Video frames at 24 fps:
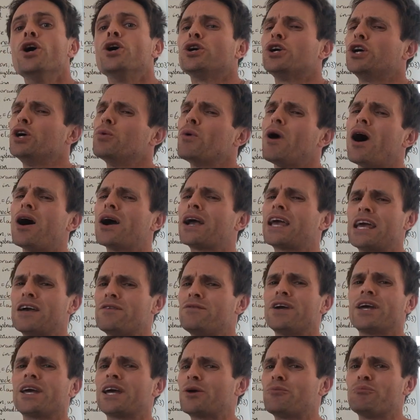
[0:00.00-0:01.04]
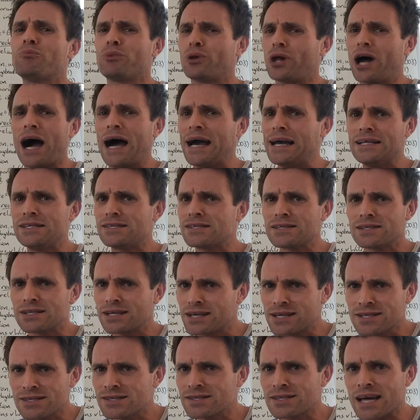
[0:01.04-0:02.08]
you are giving implied
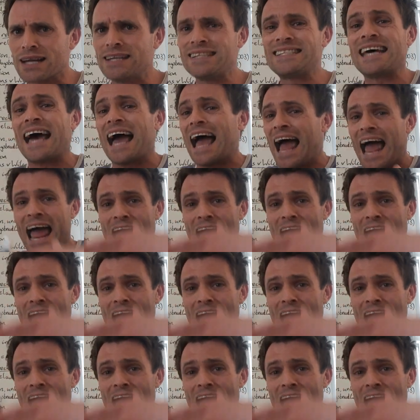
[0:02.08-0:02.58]
consent to